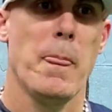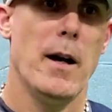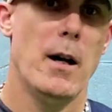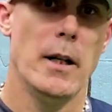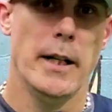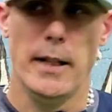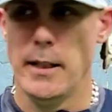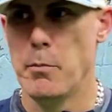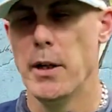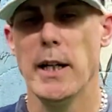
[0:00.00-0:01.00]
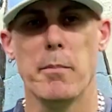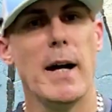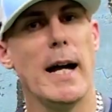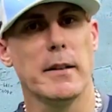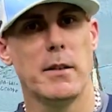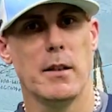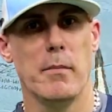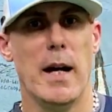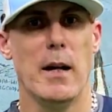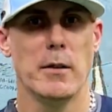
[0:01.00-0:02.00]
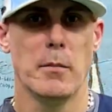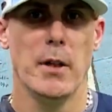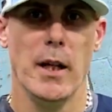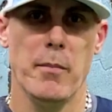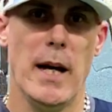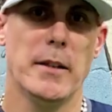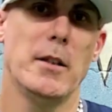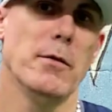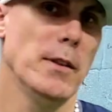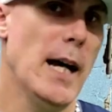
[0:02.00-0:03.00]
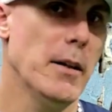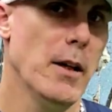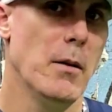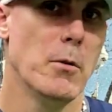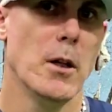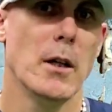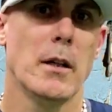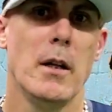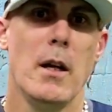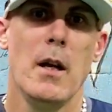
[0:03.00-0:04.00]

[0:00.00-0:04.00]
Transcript: on it, and then bring it back to the mound or bring it back to your flat ground work,